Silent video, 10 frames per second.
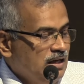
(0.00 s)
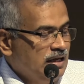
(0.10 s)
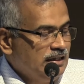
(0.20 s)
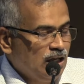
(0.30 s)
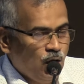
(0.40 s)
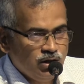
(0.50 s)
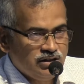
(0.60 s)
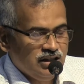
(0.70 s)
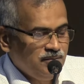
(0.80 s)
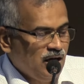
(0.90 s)
In the
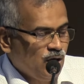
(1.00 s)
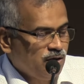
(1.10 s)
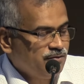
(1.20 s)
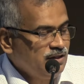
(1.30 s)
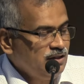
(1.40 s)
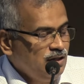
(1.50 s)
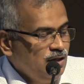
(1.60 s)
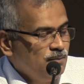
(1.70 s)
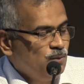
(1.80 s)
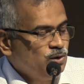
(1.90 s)
long term, however,
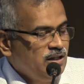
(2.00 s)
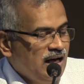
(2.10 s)
both